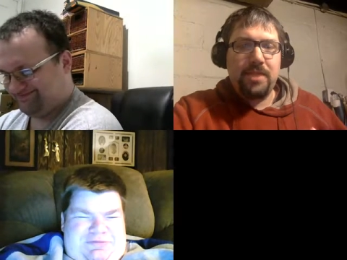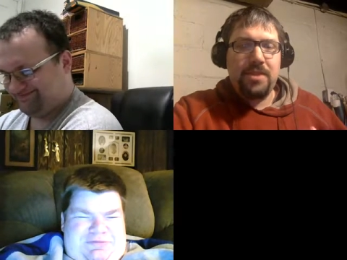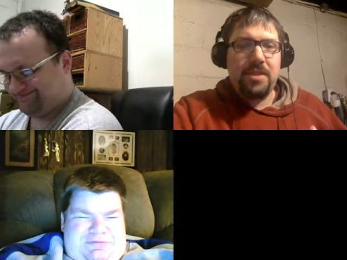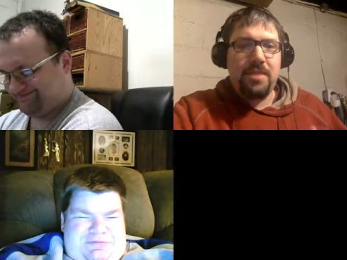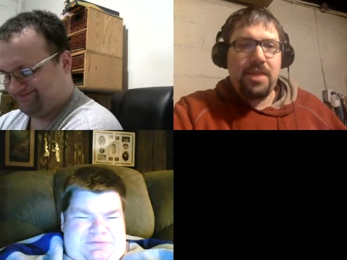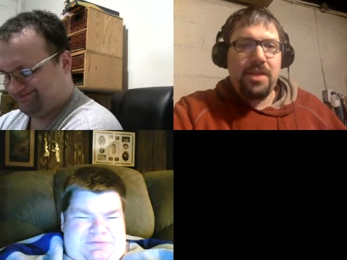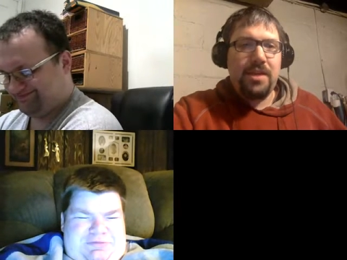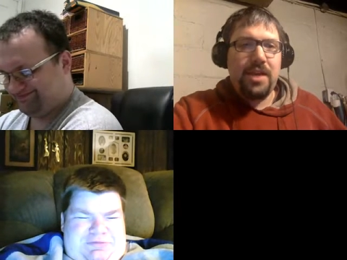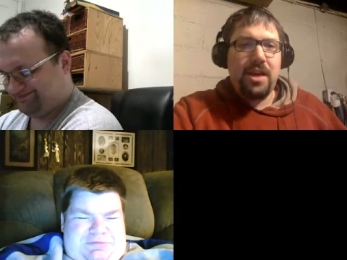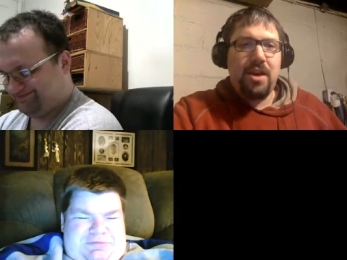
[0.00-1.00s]
Speaker 1: Something
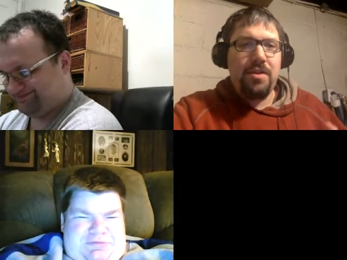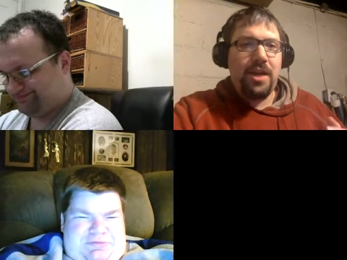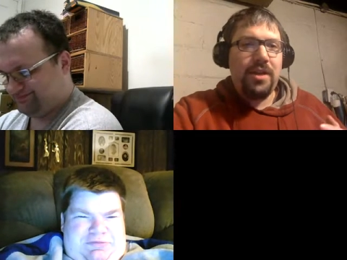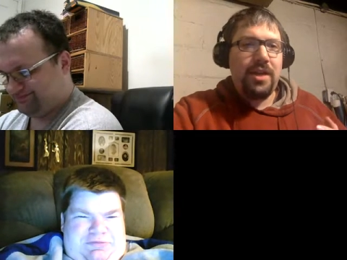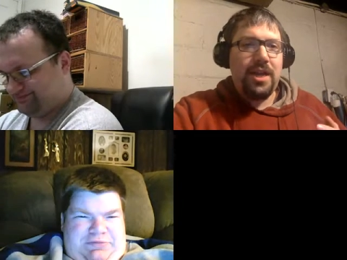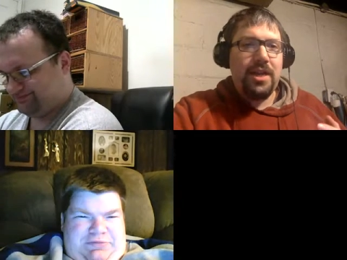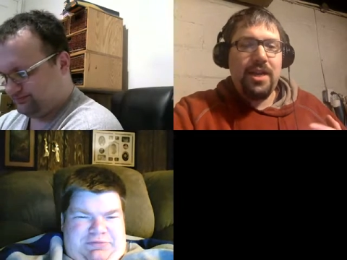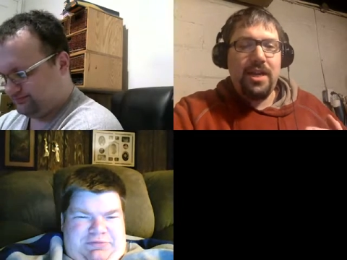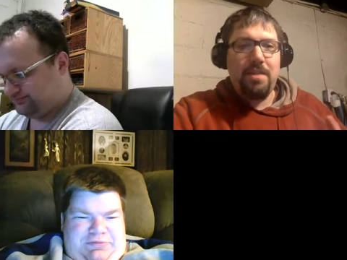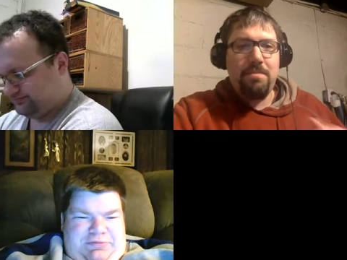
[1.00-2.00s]
like, are they like
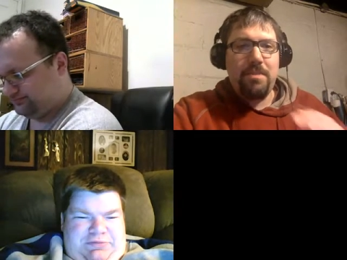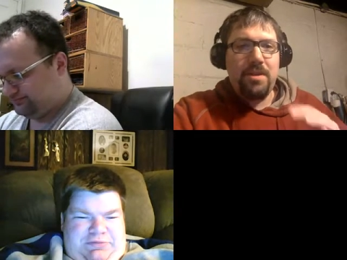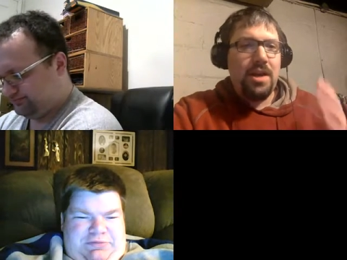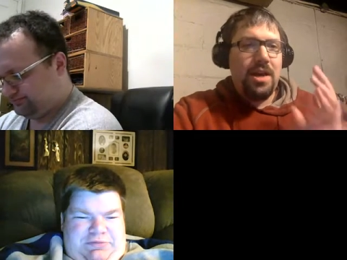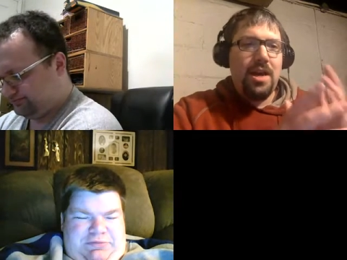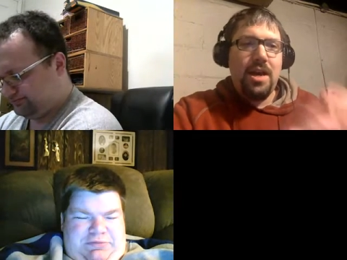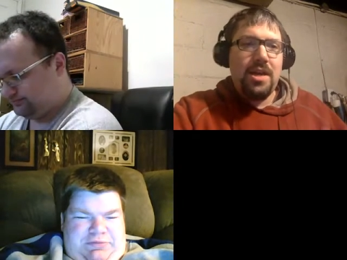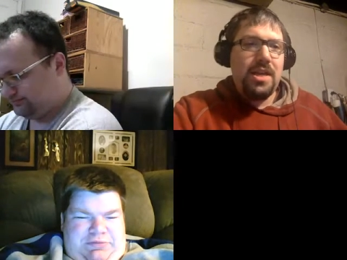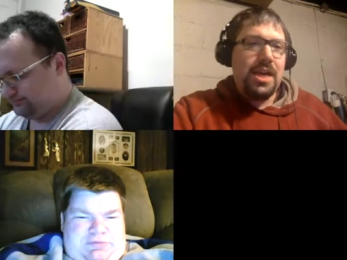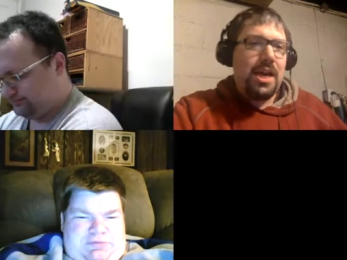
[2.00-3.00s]
you know,
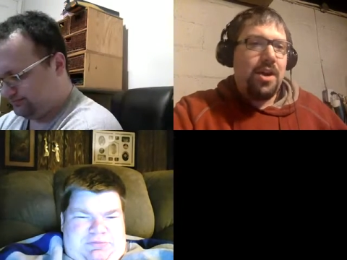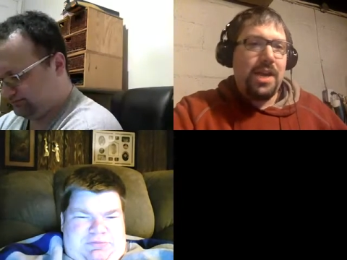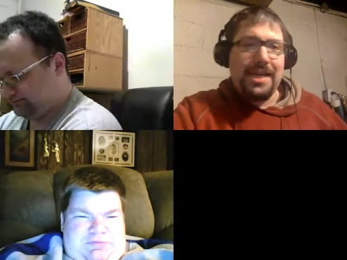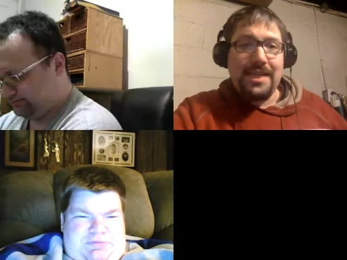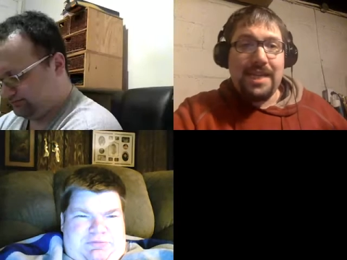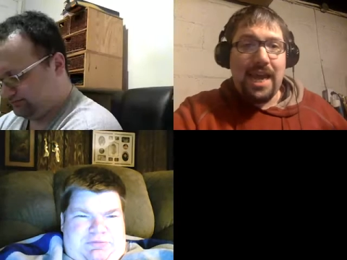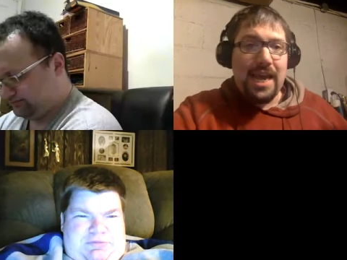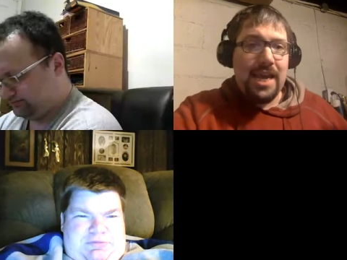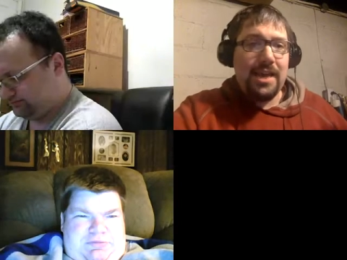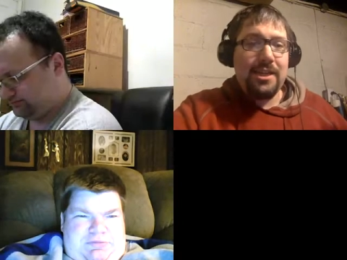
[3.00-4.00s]
like are they
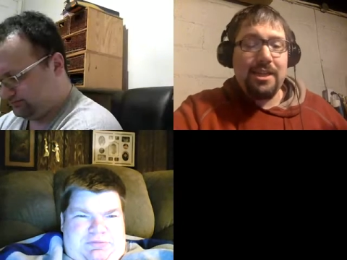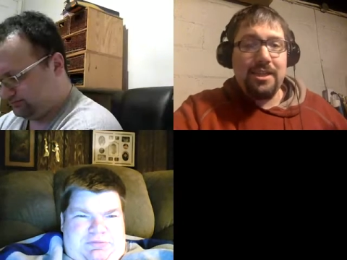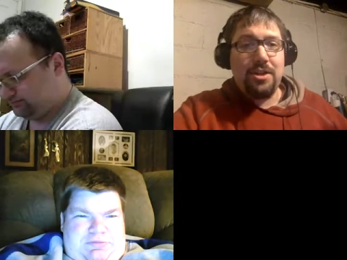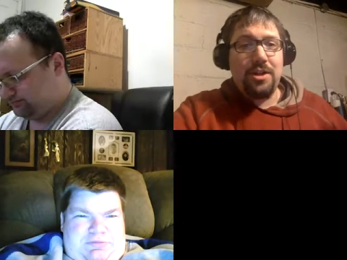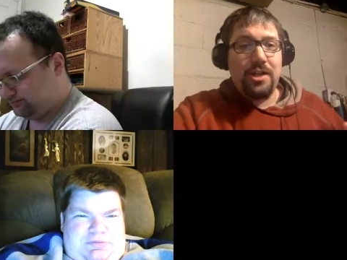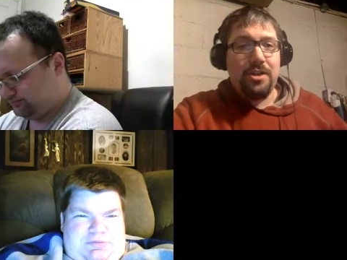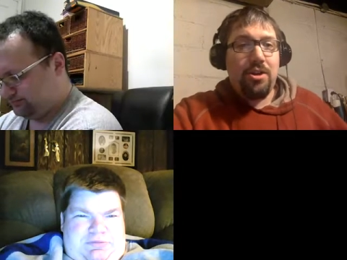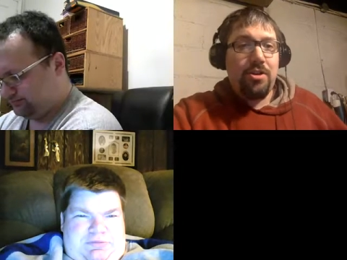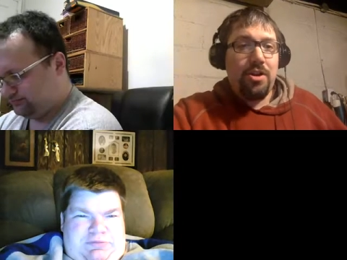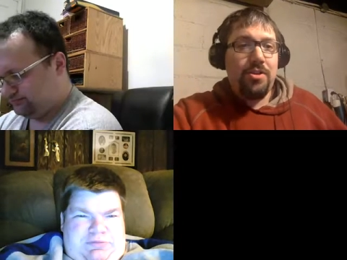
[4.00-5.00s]
detained? Is there
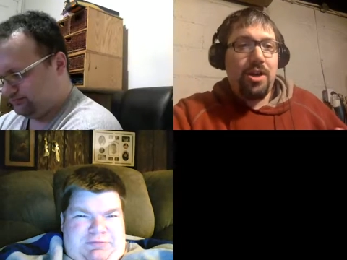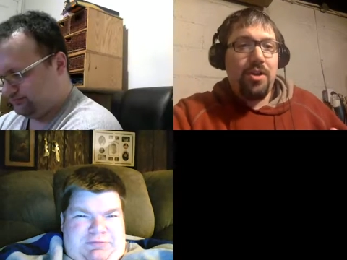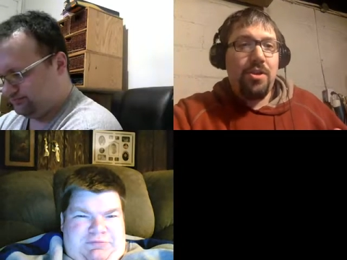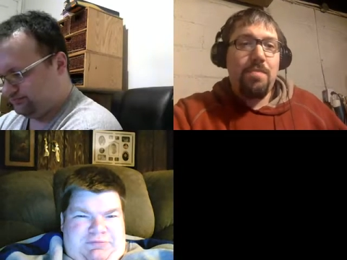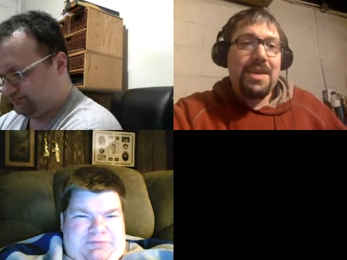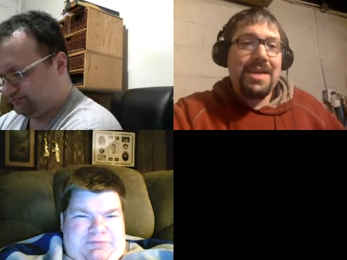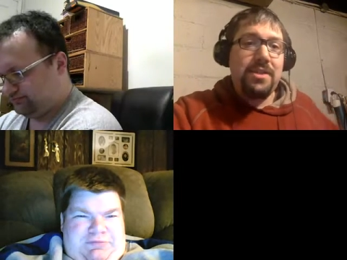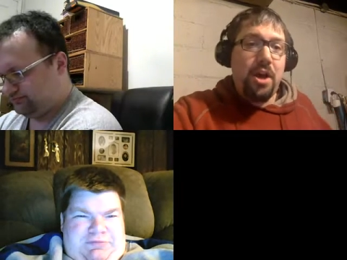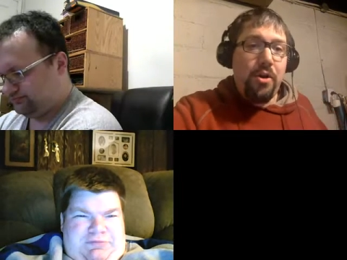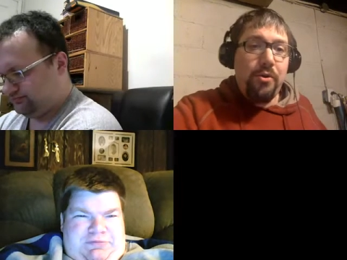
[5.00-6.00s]
are are they, are they being
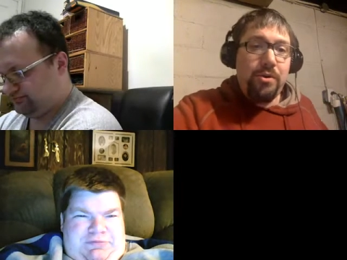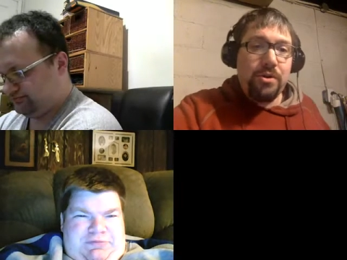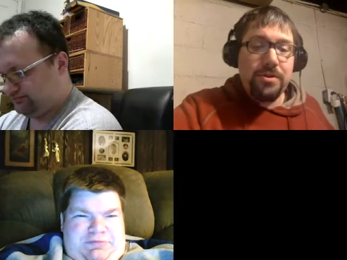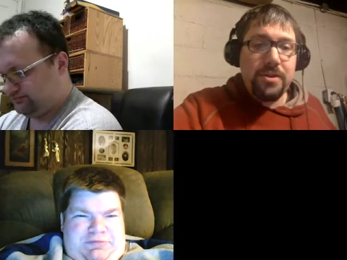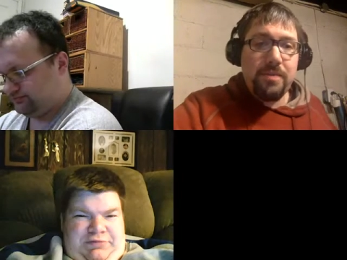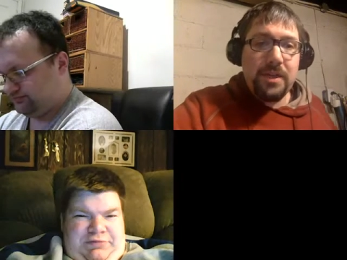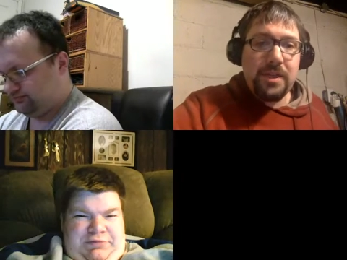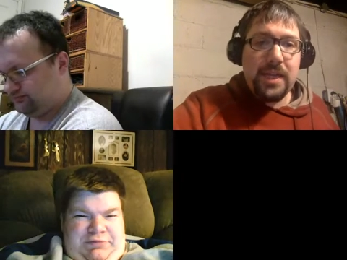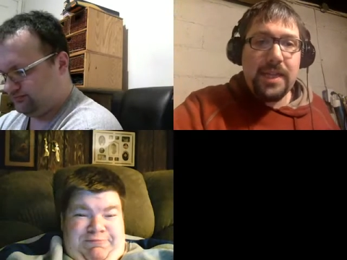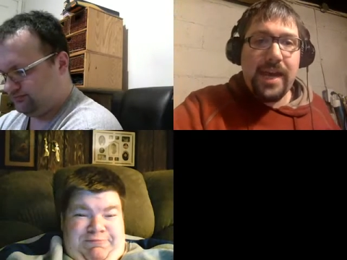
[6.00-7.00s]
towed or something
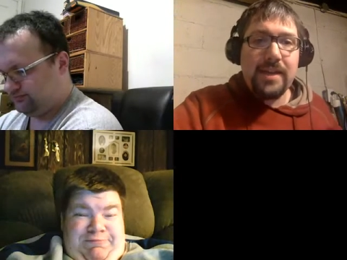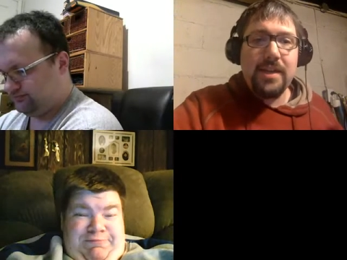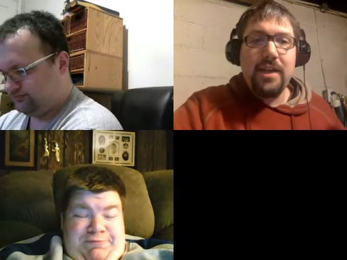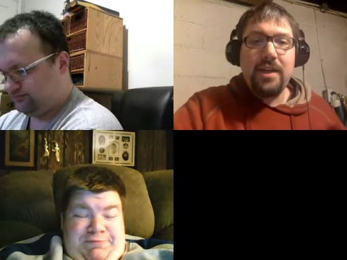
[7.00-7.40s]
like that?